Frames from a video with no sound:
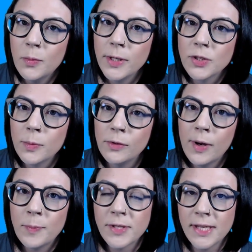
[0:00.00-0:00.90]
which will
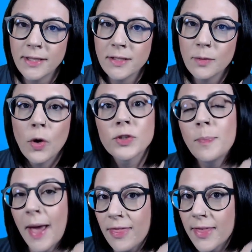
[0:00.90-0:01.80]
represent what
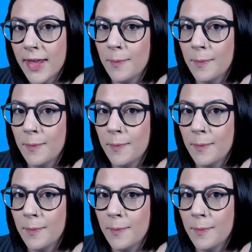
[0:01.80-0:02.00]
panther